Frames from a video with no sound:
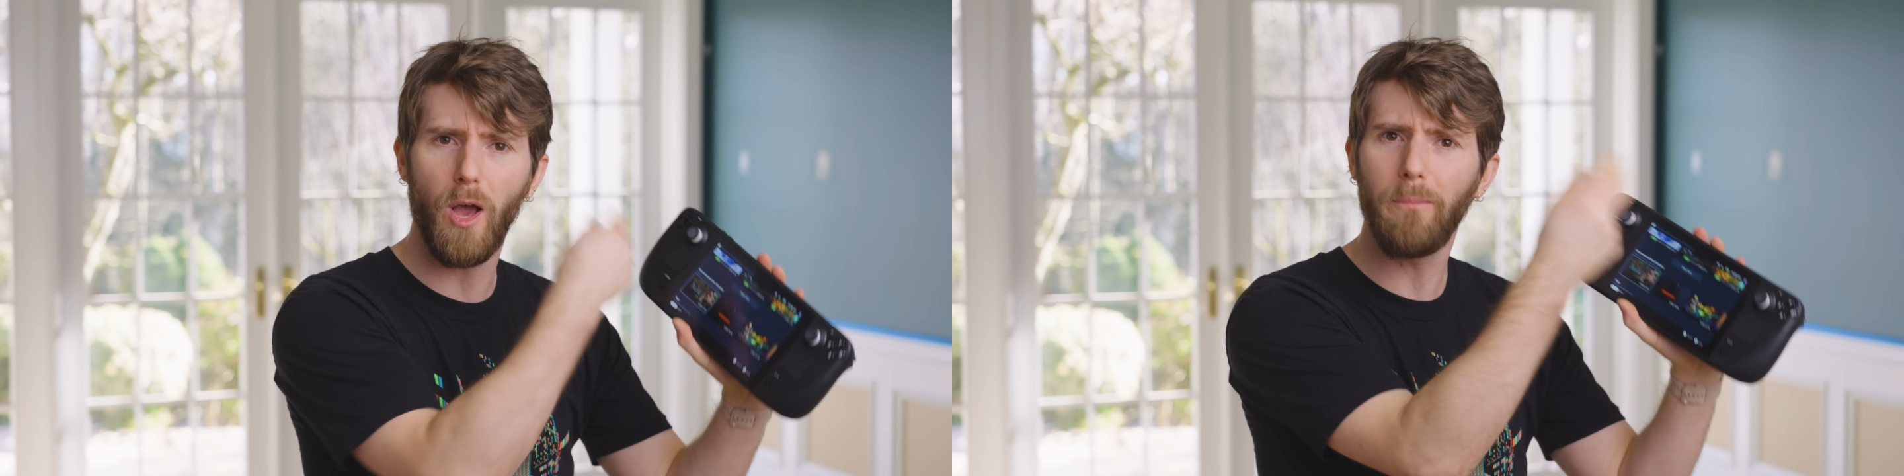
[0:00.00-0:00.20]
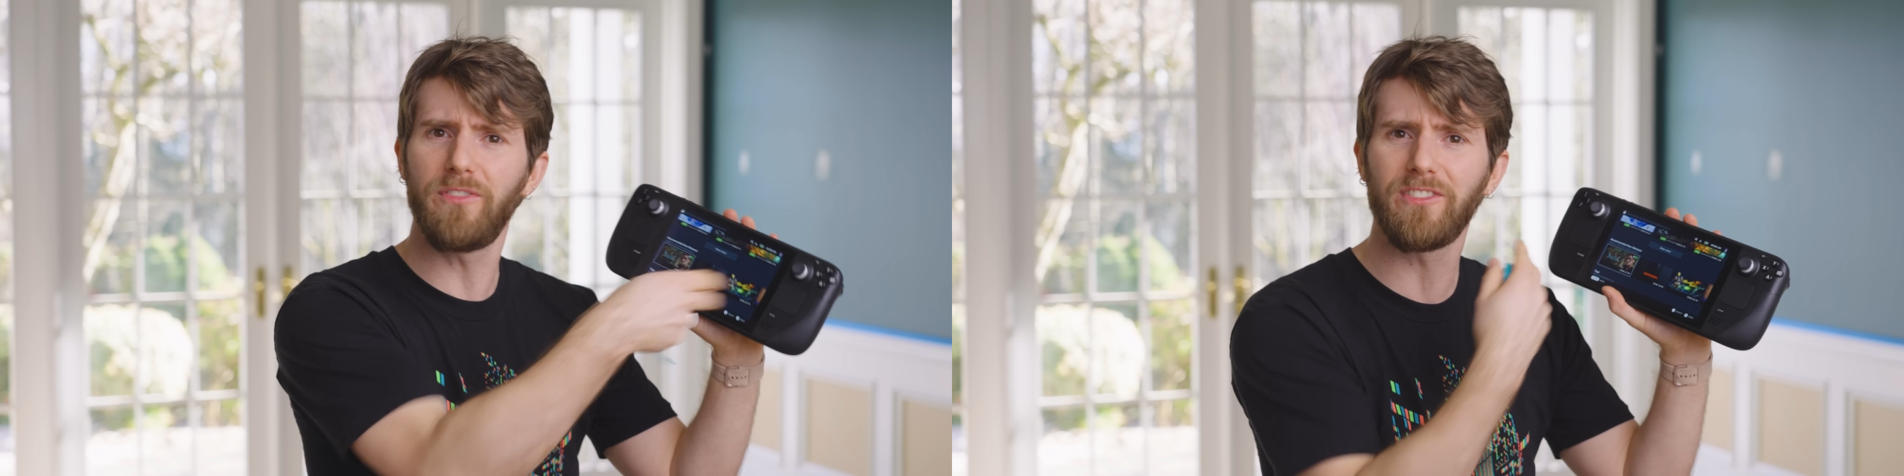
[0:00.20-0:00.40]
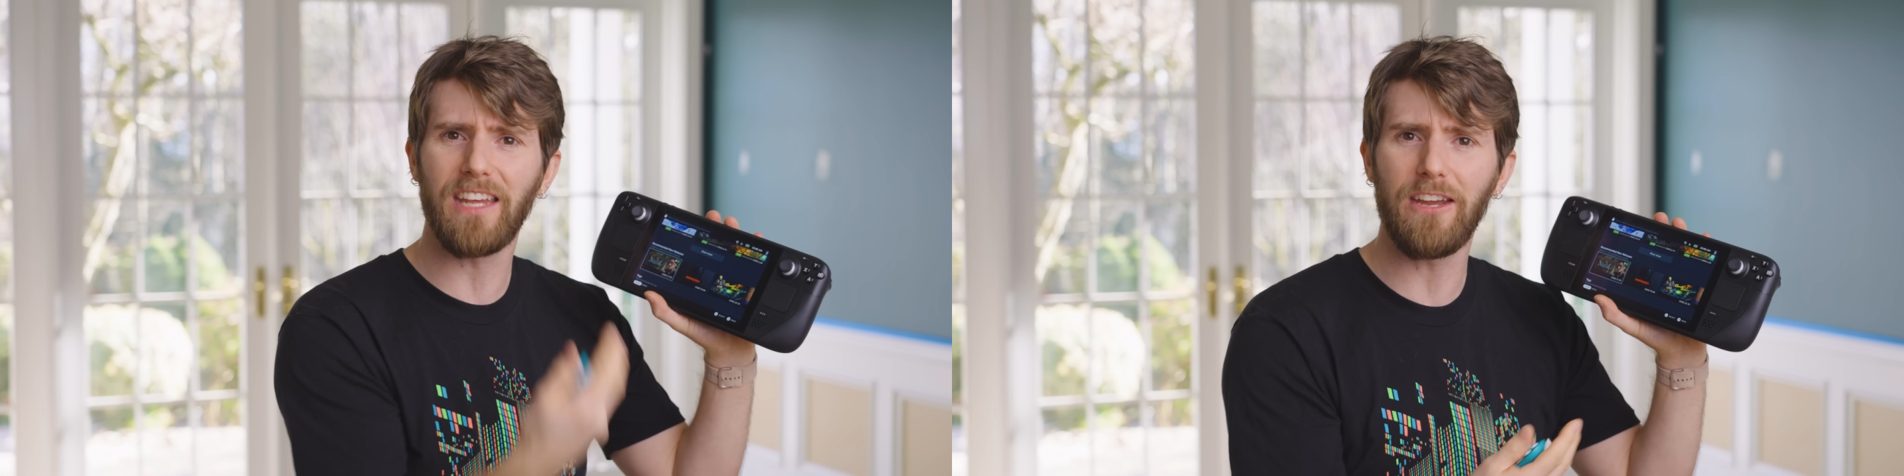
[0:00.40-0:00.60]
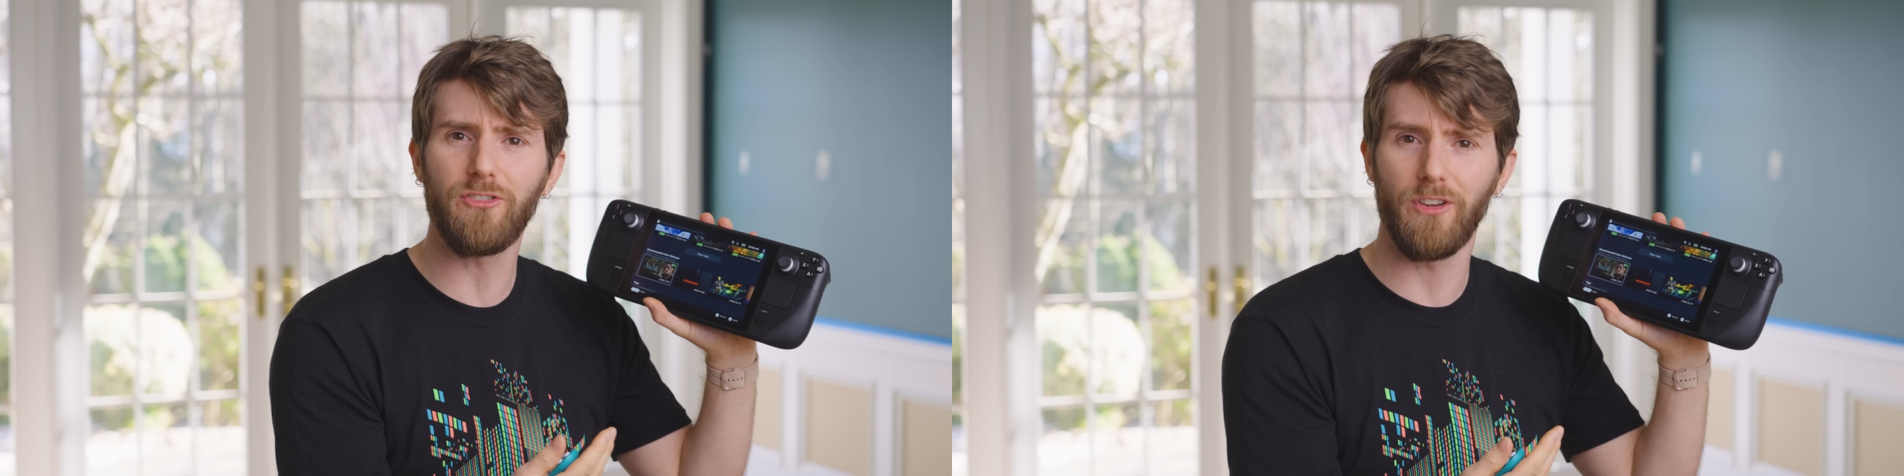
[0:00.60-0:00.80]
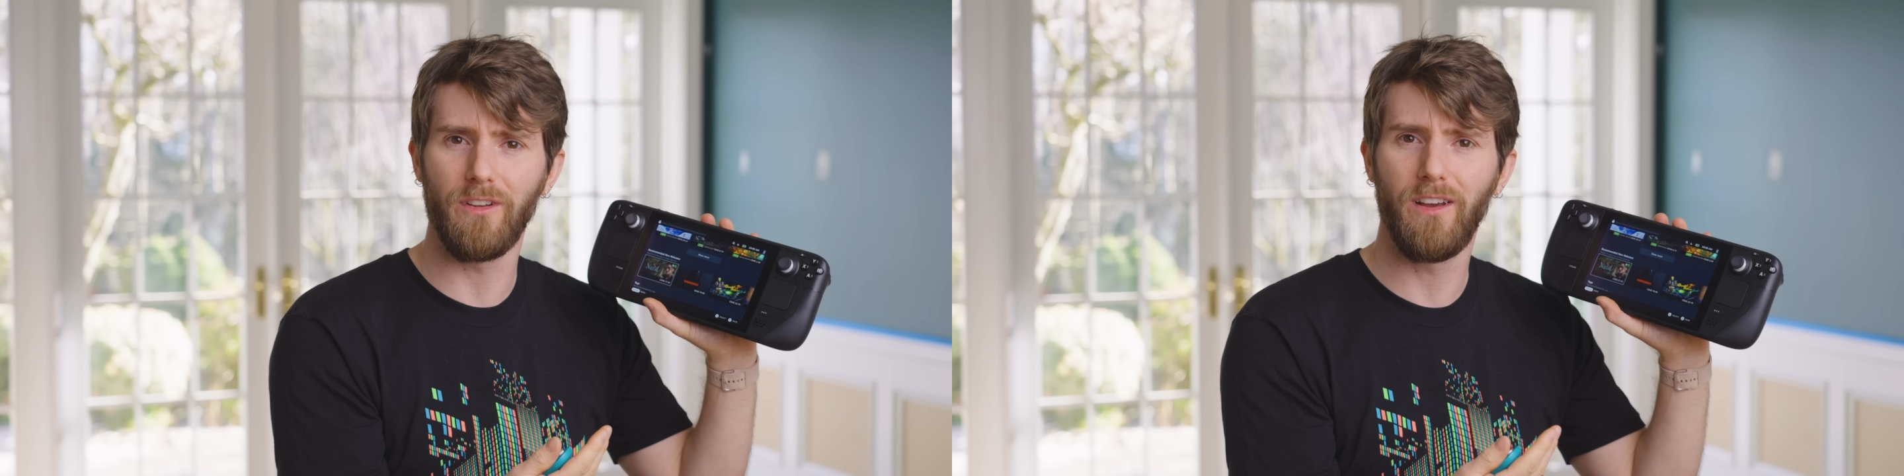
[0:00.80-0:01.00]

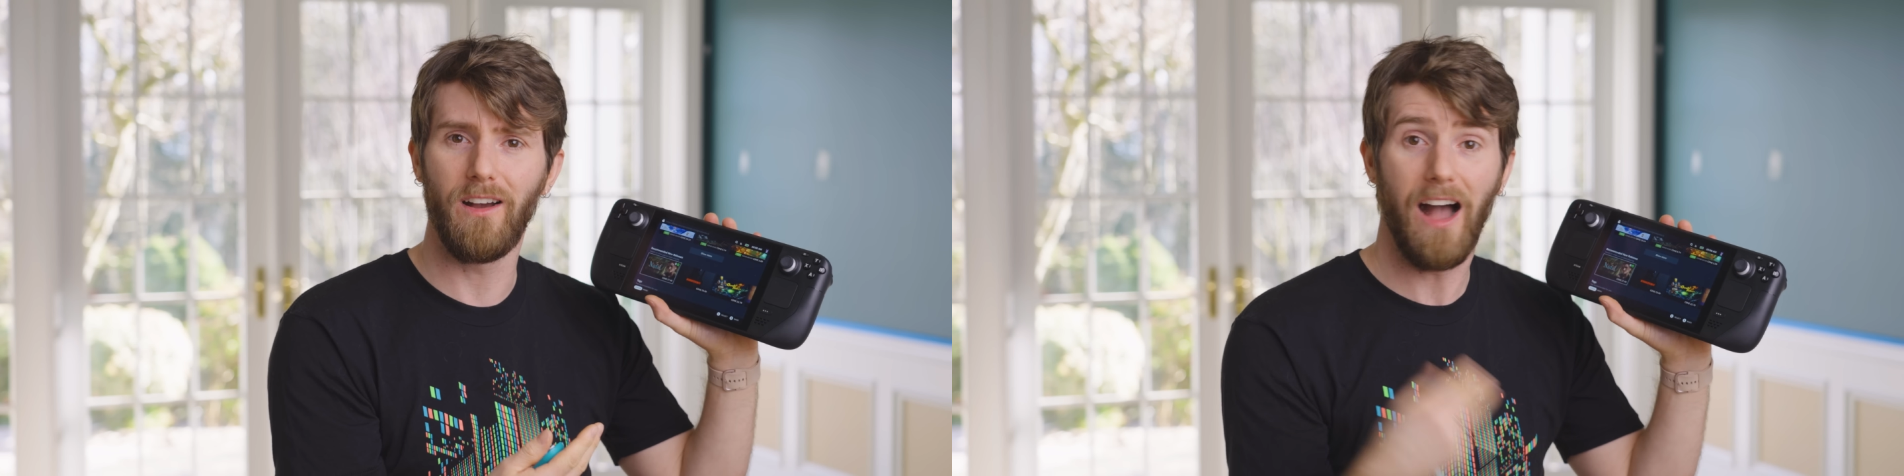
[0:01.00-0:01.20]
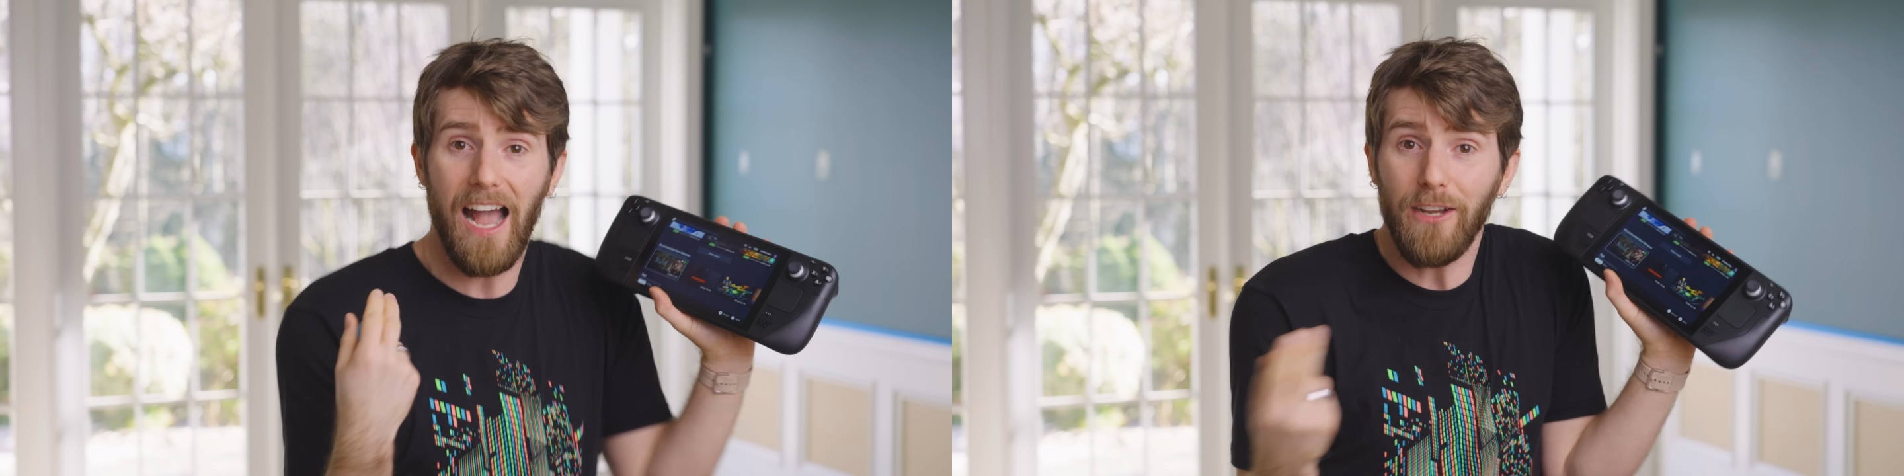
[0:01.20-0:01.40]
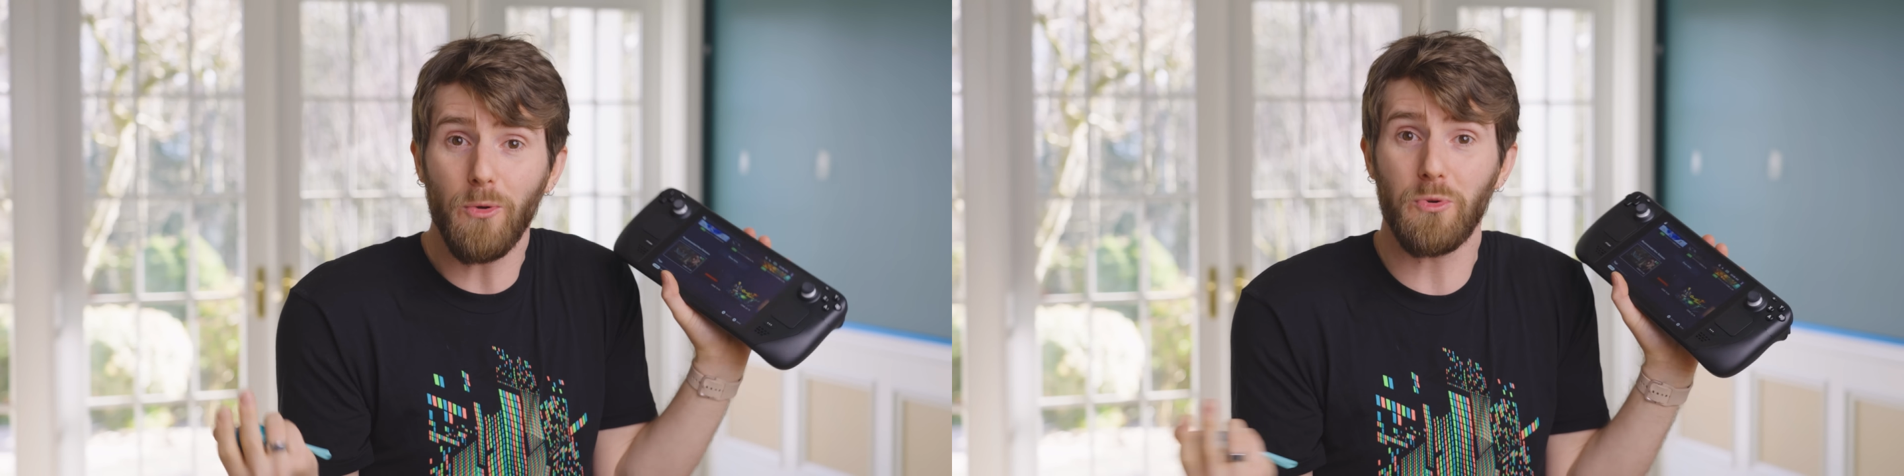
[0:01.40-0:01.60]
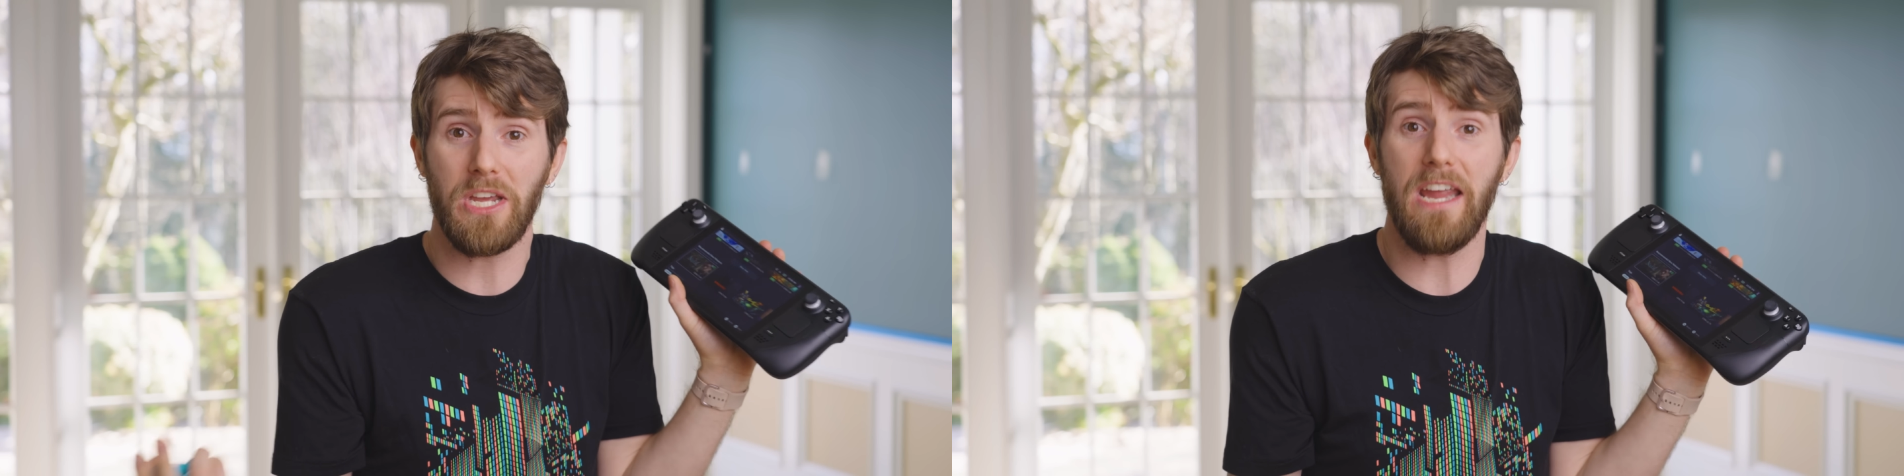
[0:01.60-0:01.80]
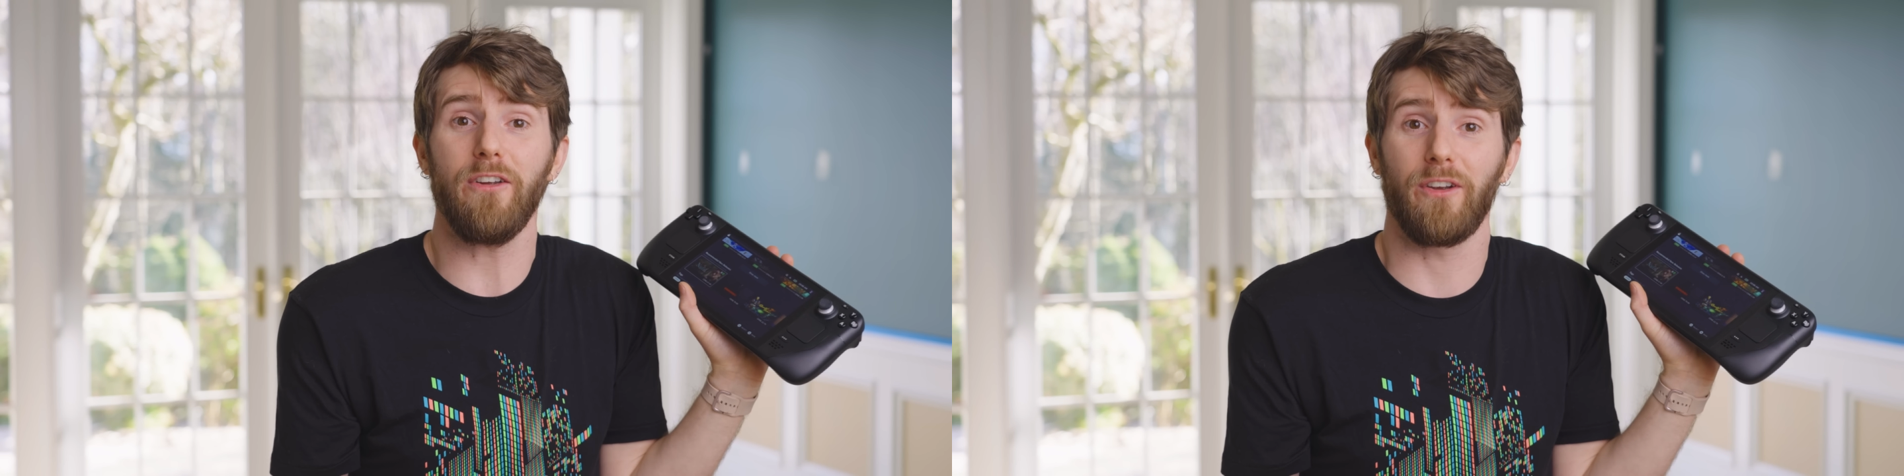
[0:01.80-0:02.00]
obfuscation, I don't
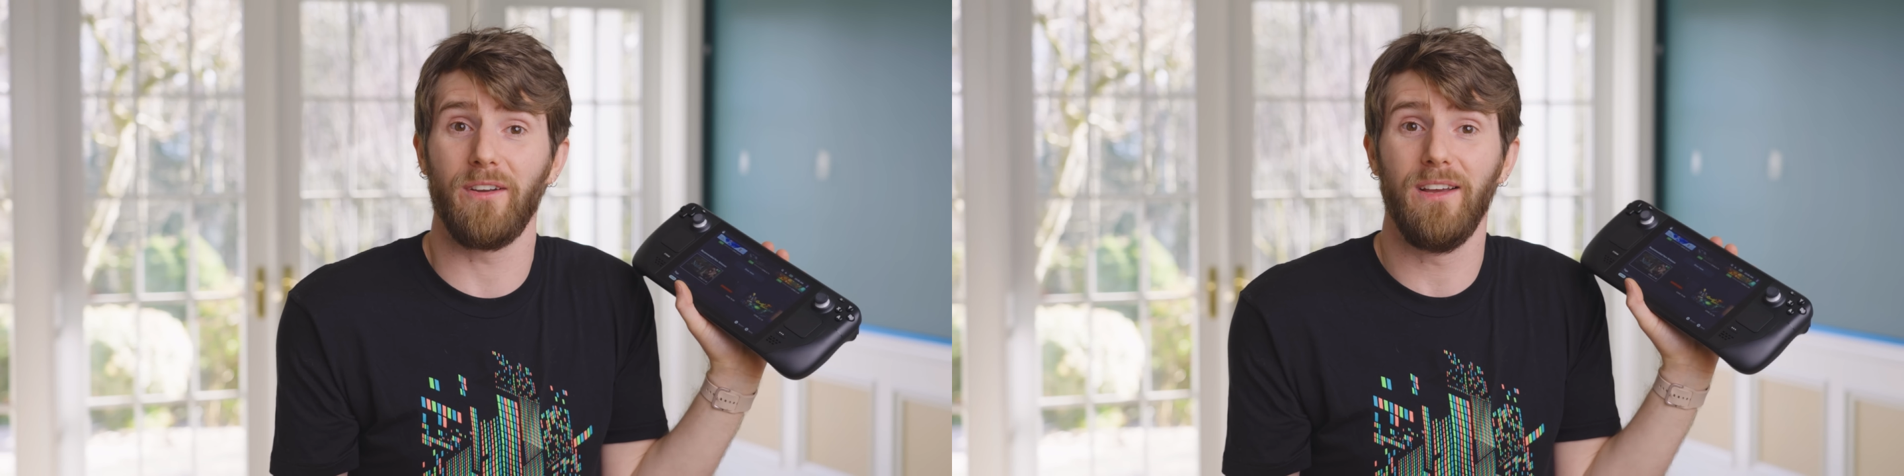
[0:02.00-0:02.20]
care.